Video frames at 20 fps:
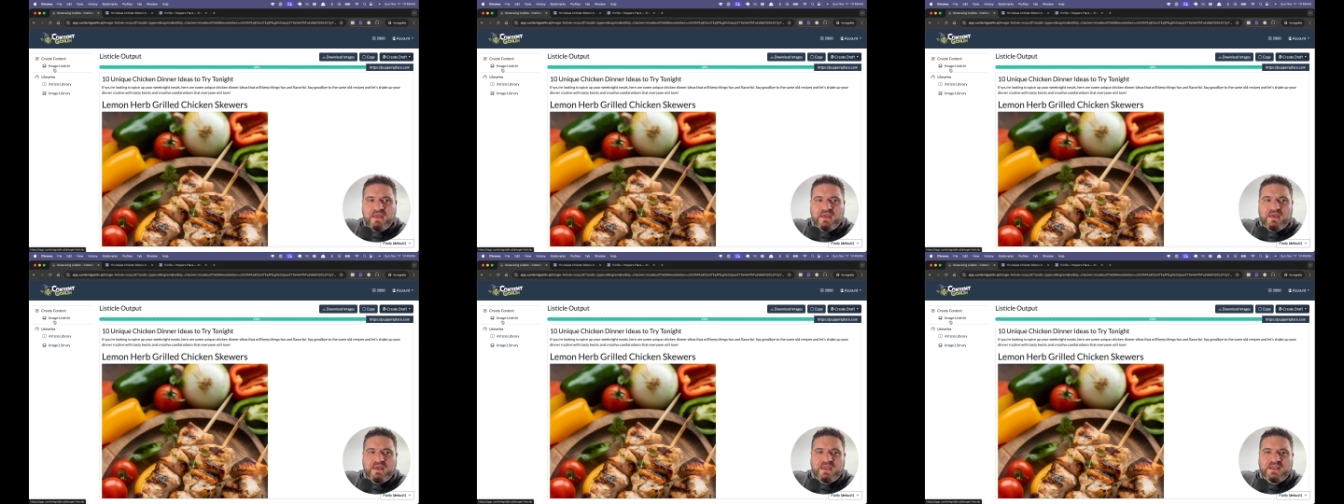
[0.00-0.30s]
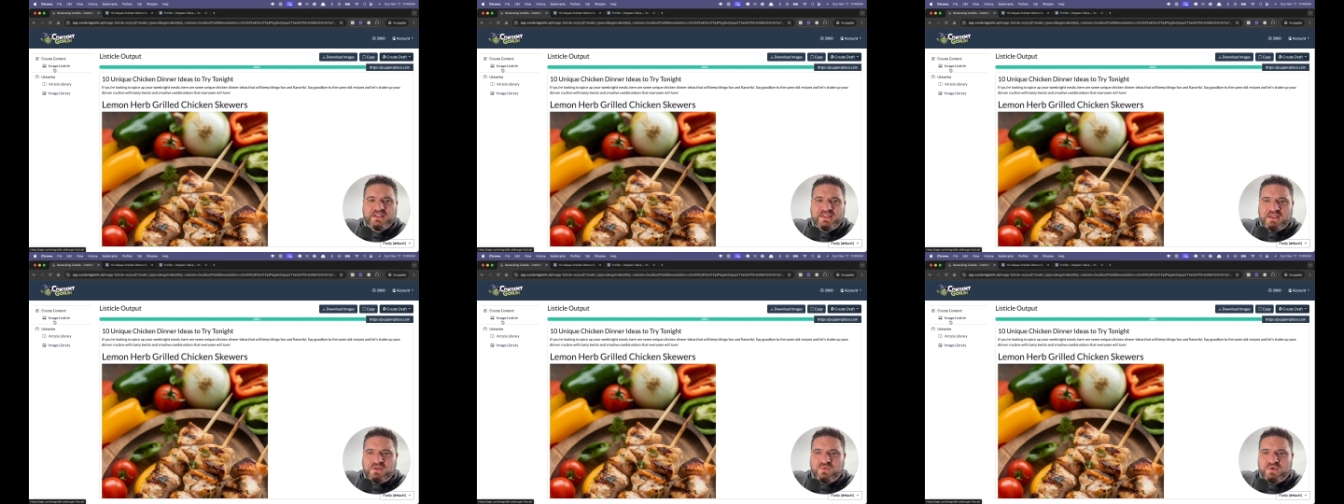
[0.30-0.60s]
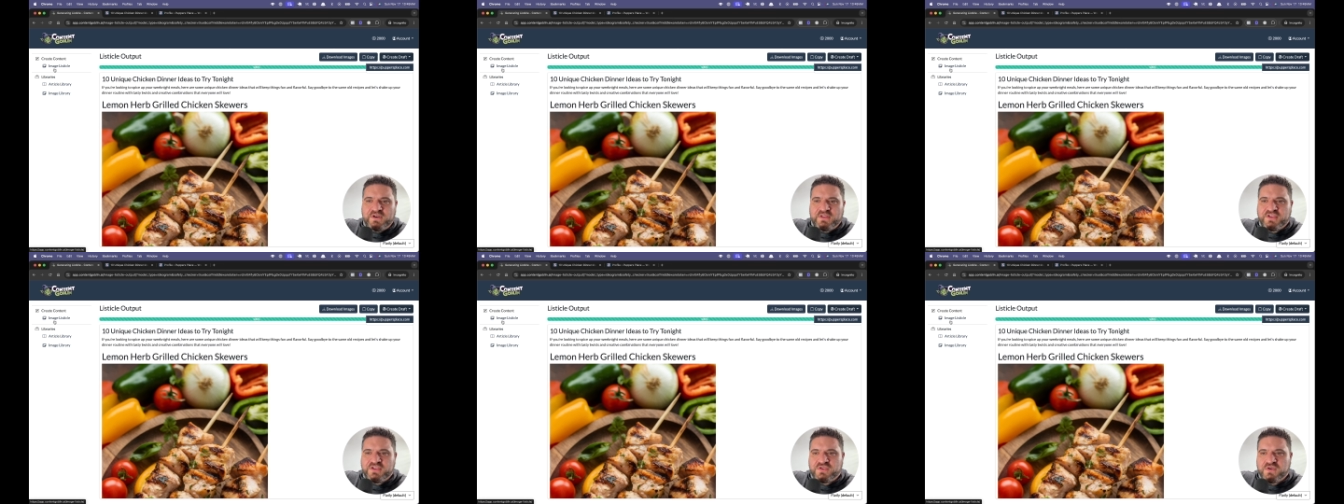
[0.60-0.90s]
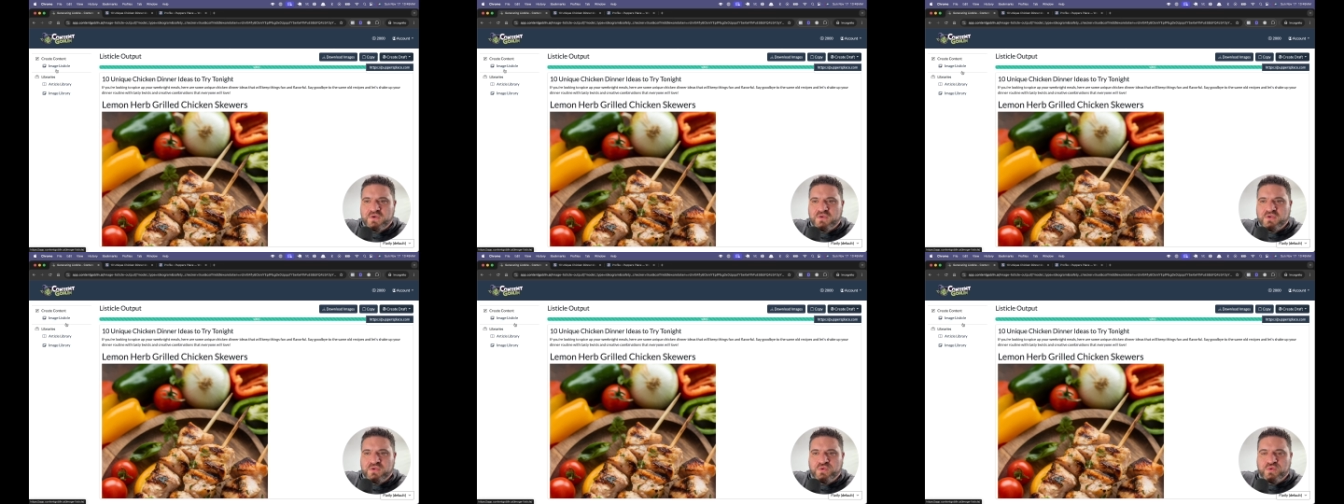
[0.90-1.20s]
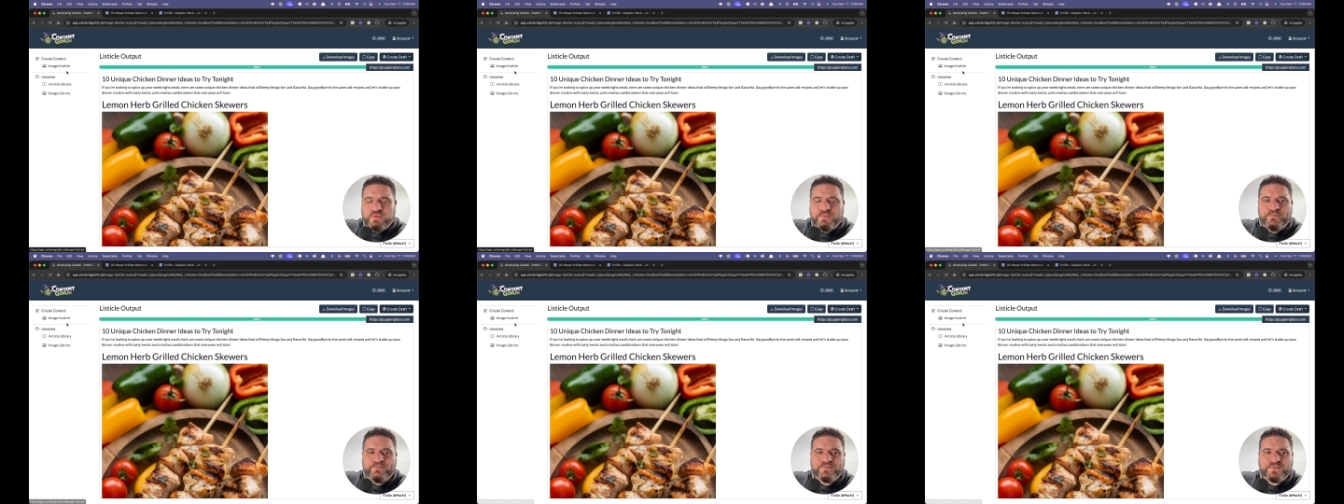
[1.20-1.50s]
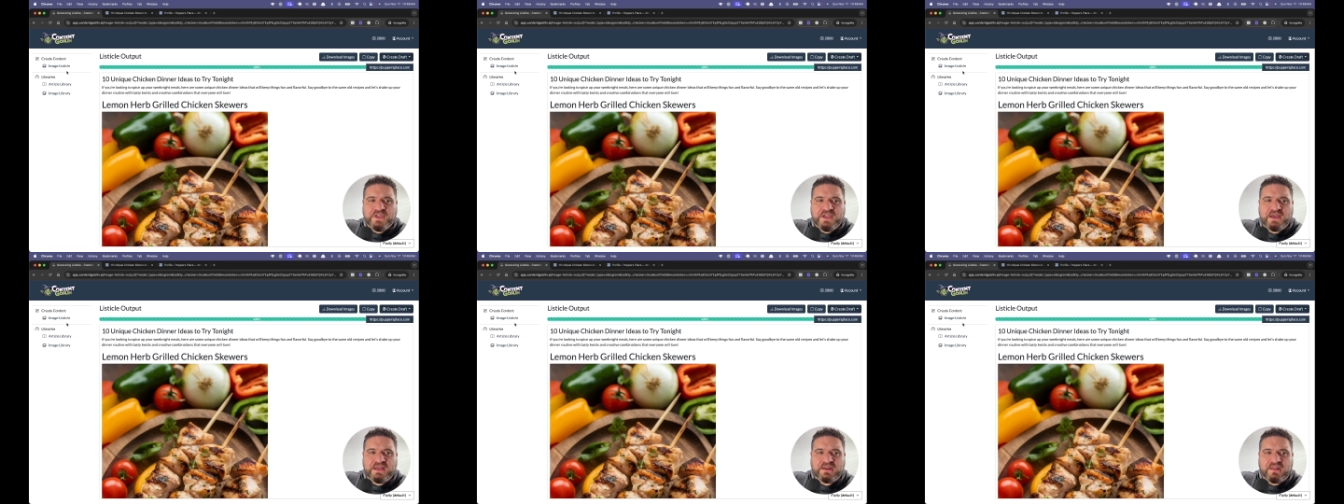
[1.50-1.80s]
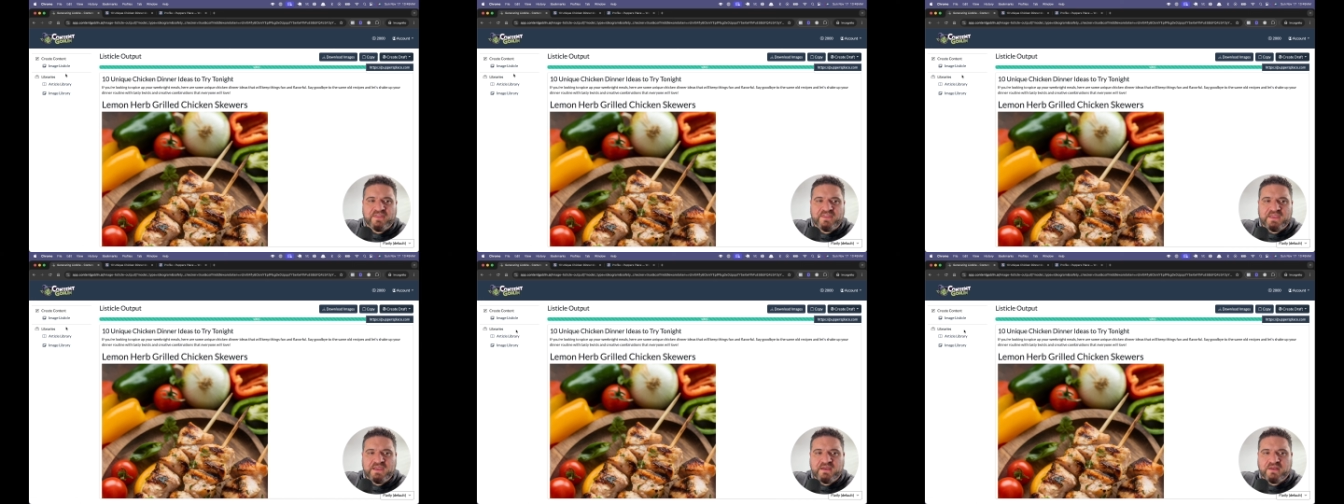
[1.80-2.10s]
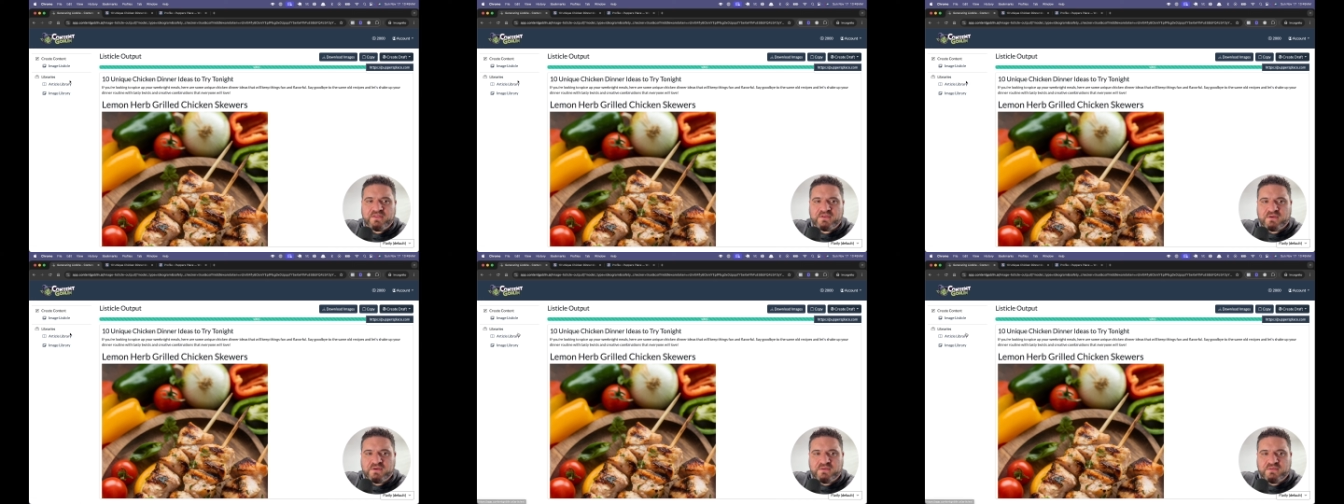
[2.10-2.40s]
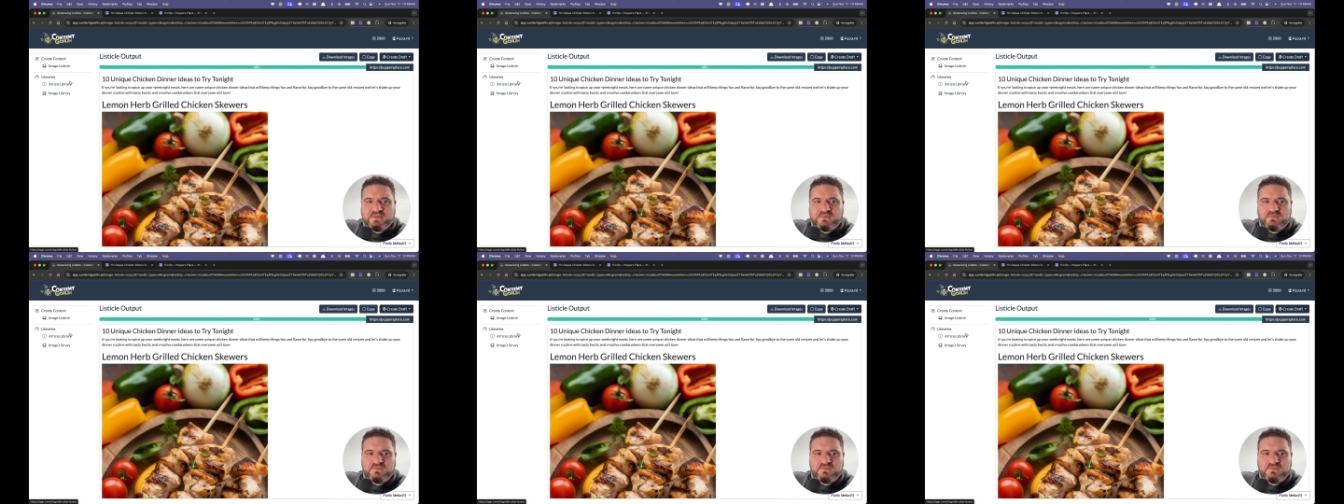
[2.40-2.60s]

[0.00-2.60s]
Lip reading: I did want to show you kind of the other